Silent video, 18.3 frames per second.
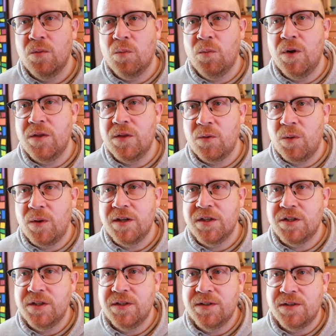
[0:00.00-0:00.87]
with
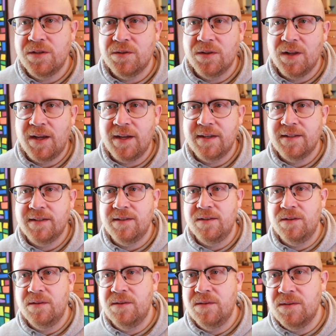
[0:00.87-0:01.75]
questions you'd like
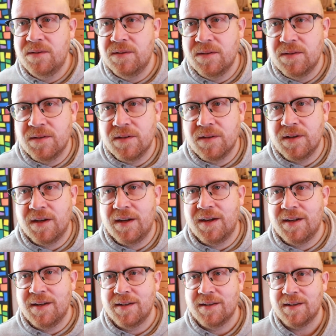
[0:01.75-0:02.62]
to
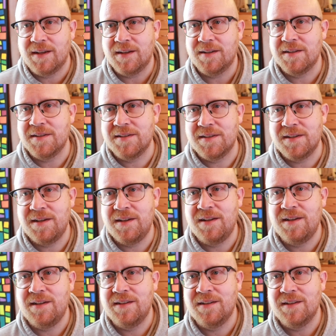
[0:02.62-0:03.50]
uh, like to
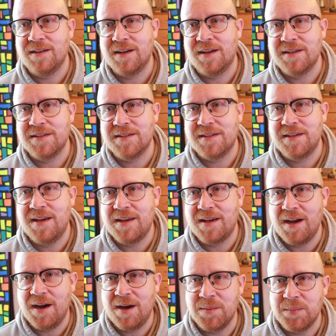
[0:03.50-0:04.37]
see us
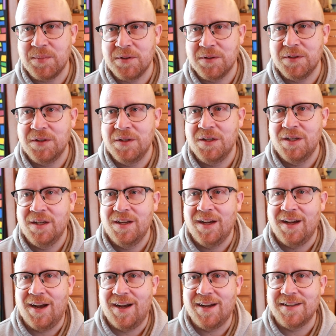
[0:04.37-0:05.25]
take up
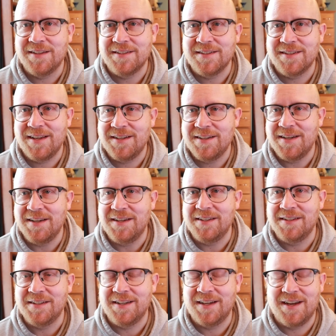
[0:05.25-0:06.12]
on
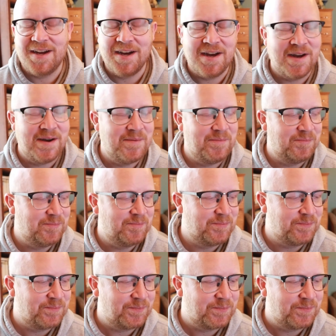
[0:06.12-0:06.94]
Sunday. Um,